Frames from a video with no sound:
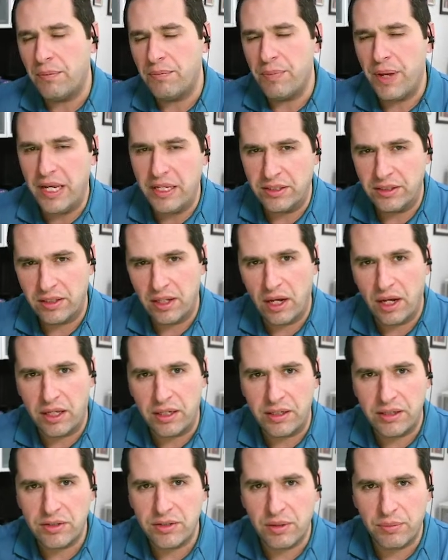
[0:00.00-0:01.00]
based
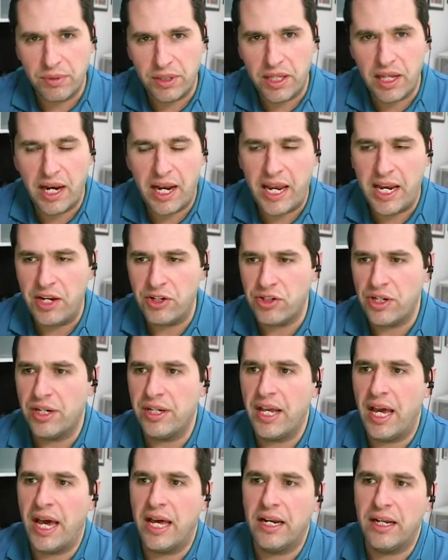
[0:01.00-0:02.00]
on some of that Asian
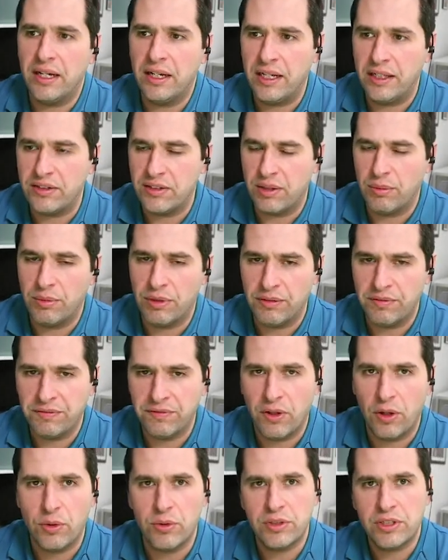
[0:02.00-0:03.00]
data and some of the
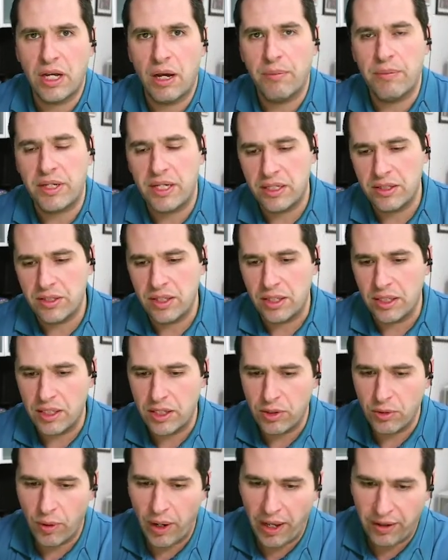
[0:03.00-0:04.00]
flows coming into the
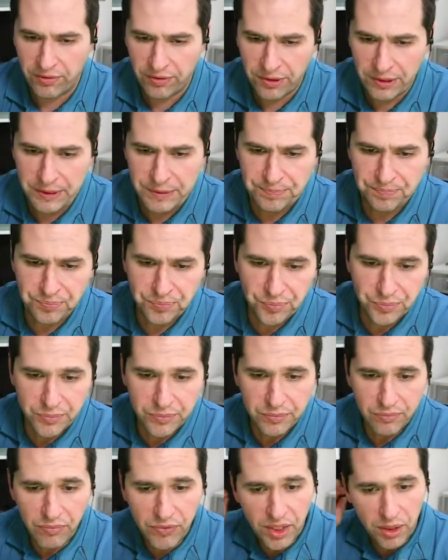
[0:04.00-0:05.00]
U.S.
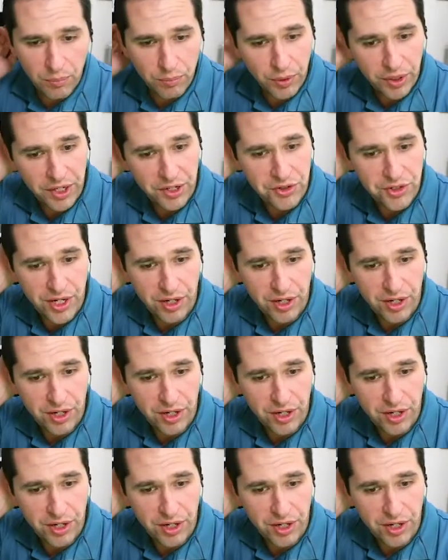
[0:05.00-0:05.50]
But in